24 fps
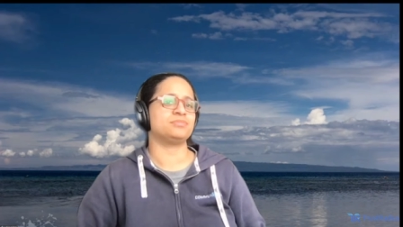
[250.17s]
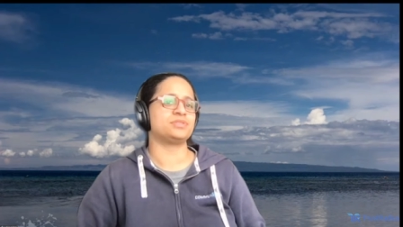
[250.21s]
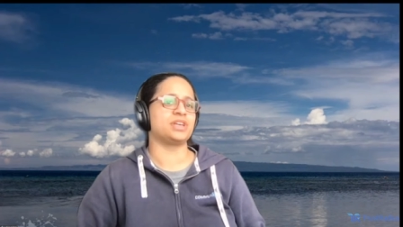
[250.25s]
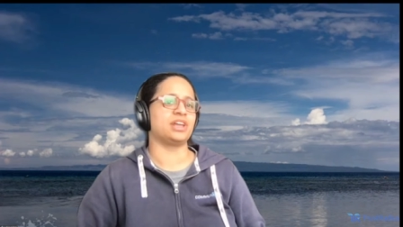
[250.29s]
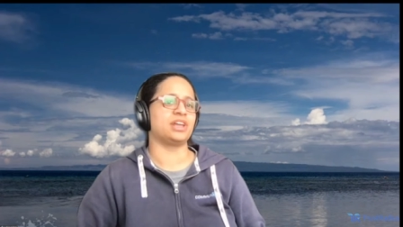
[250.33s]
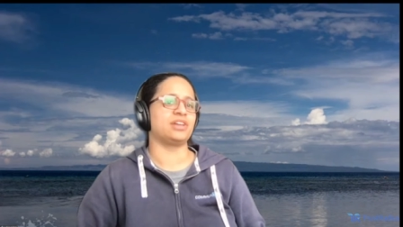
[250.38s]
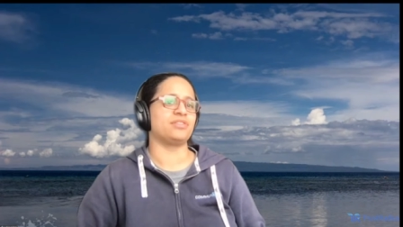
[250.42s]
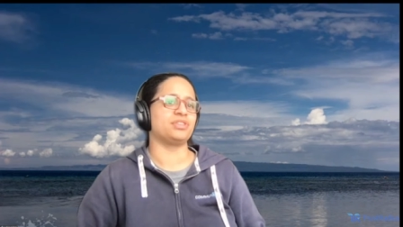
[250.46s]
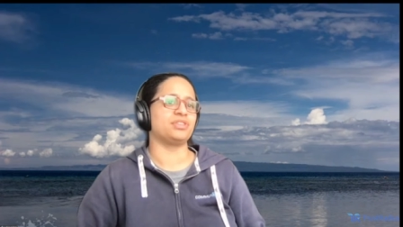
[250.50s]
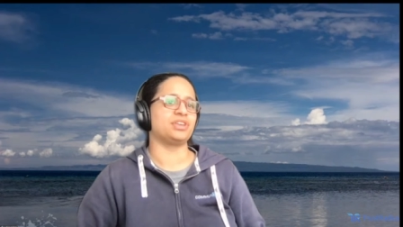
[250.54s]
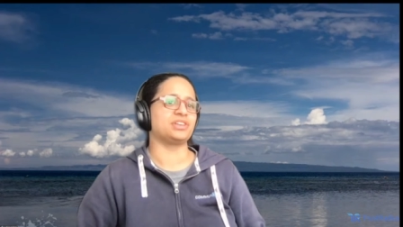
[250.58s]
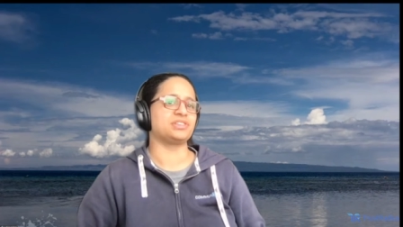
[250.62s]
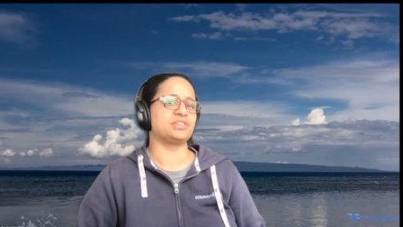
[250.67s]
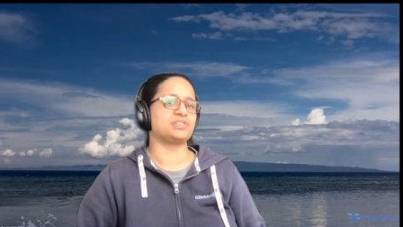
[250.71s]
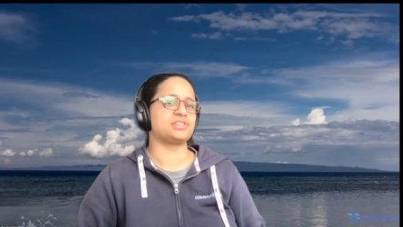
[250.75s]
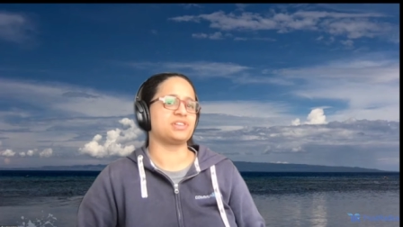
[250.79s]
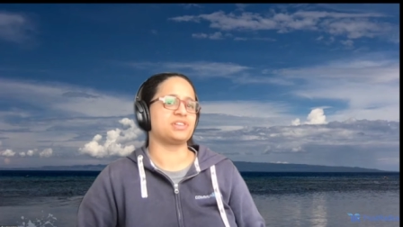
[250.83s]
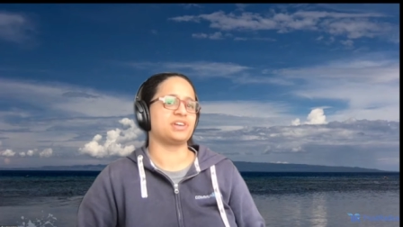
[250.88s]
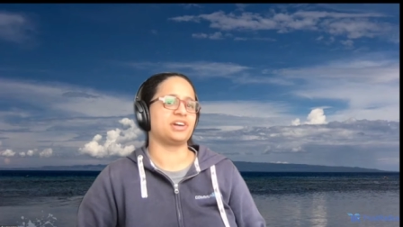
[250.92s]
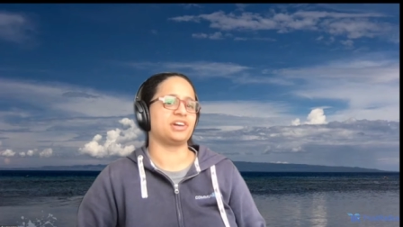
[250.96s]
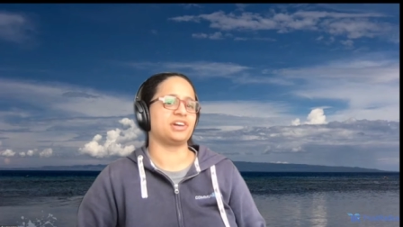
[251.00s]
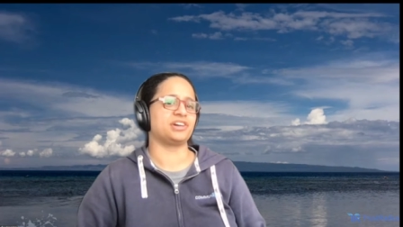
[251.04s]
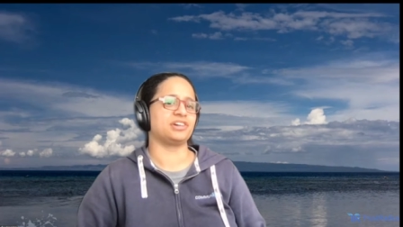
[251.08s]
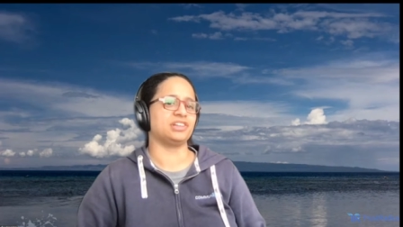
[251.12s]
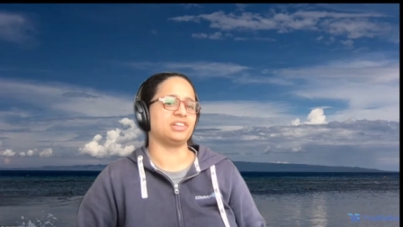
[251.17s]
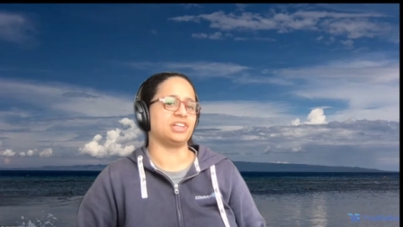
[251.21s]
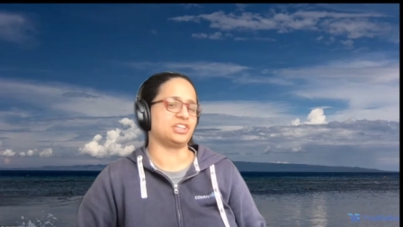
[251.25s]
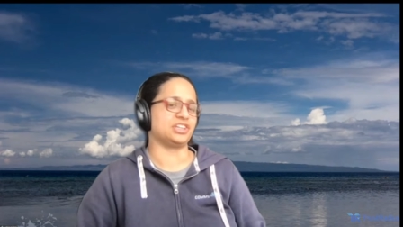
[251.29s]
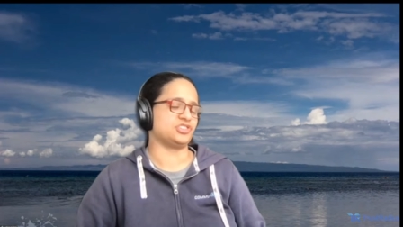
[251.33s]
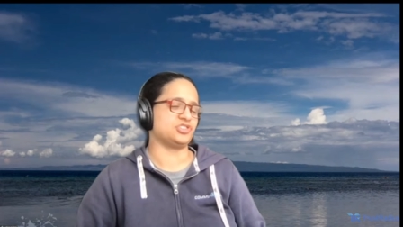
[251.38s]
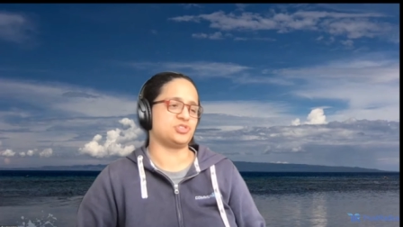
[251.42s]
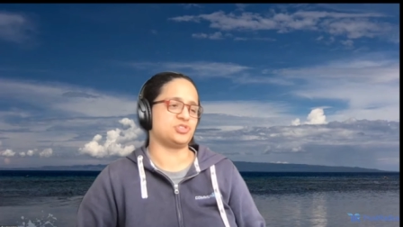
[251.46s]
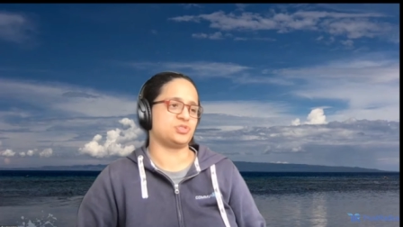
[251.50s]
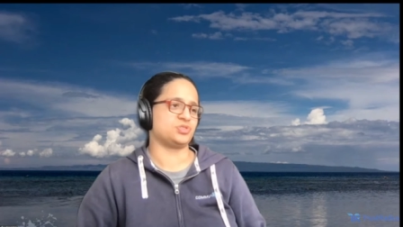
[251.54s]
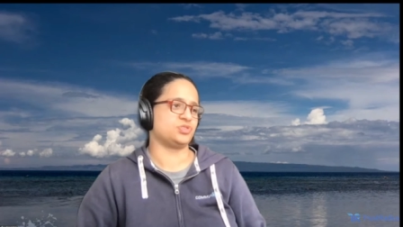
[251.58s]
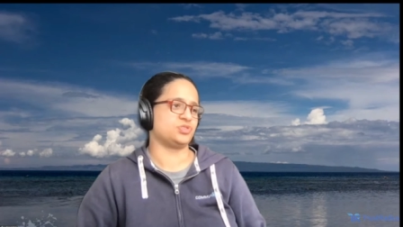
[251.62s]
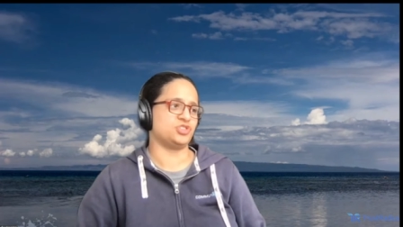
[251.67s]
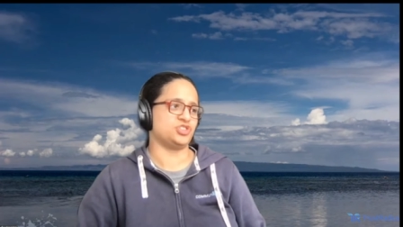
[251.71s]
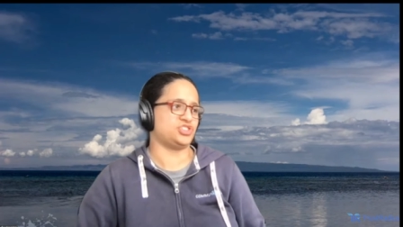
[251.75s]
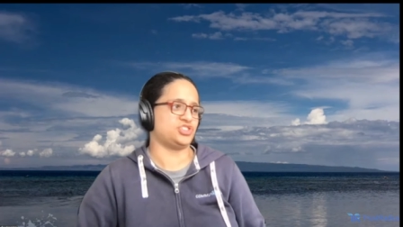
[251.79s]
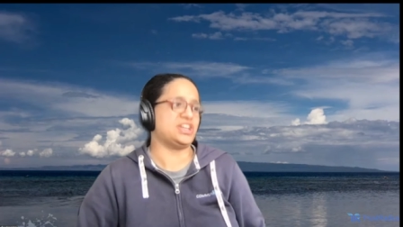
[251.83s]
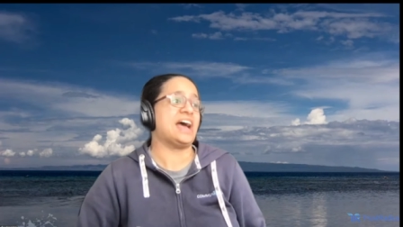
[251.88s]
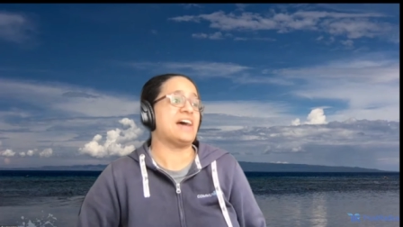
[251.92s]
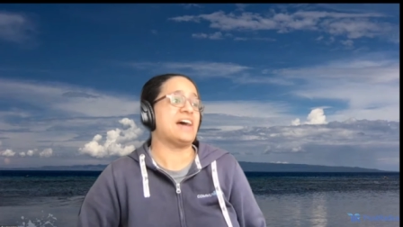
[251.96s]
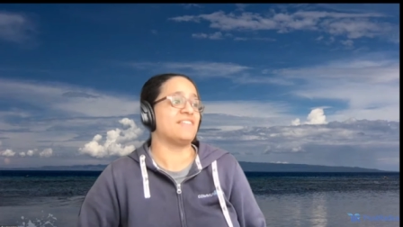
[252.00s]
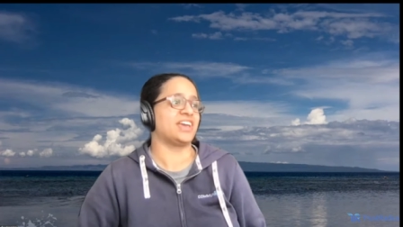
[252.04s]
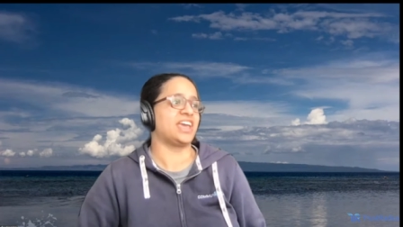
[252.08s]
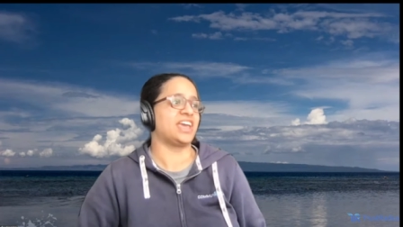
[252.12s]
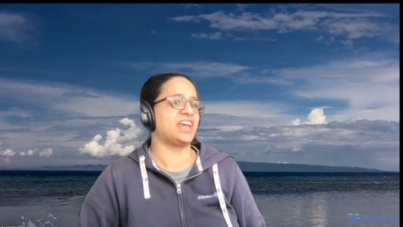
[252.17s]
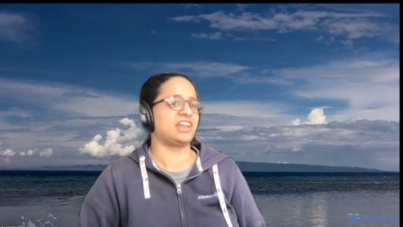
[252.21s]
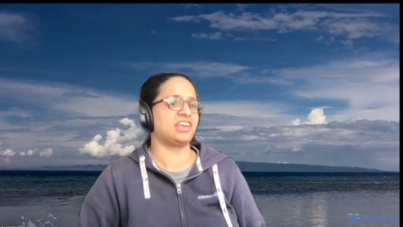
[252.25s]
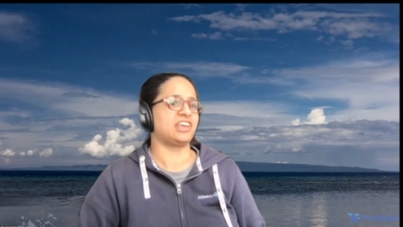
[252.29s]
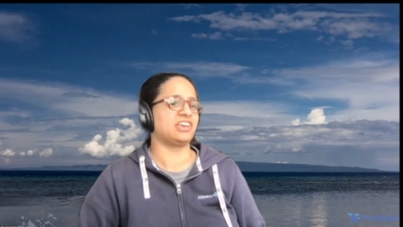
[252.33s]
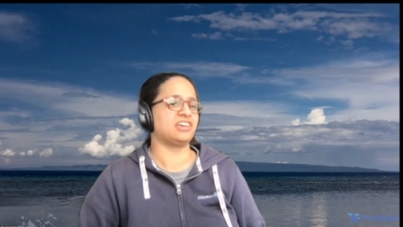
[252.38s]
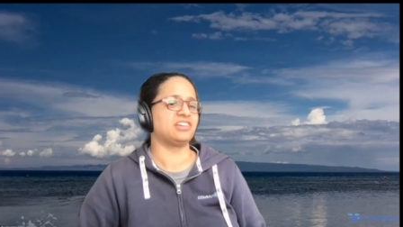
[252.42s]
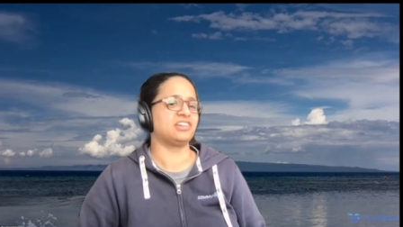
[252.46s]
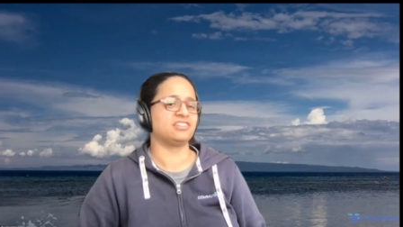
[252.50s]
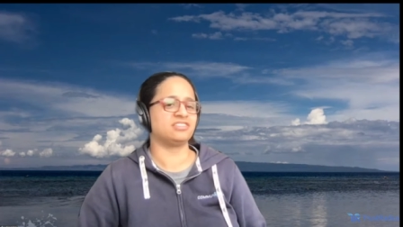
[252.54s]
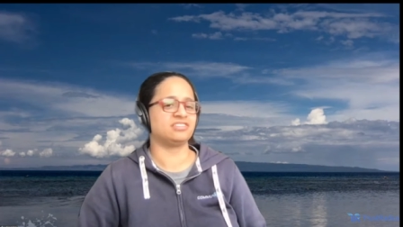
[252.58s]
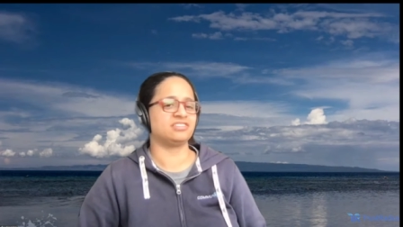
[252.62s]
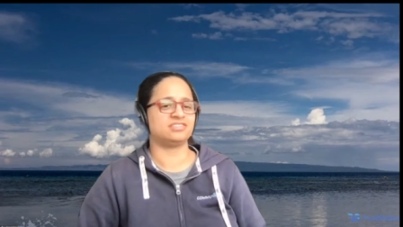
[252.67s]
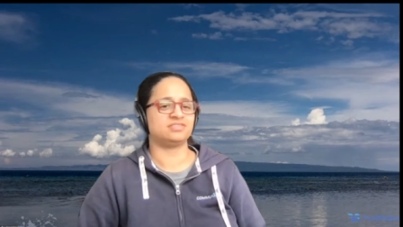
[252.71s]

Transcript: side of things there, like just just navigating it.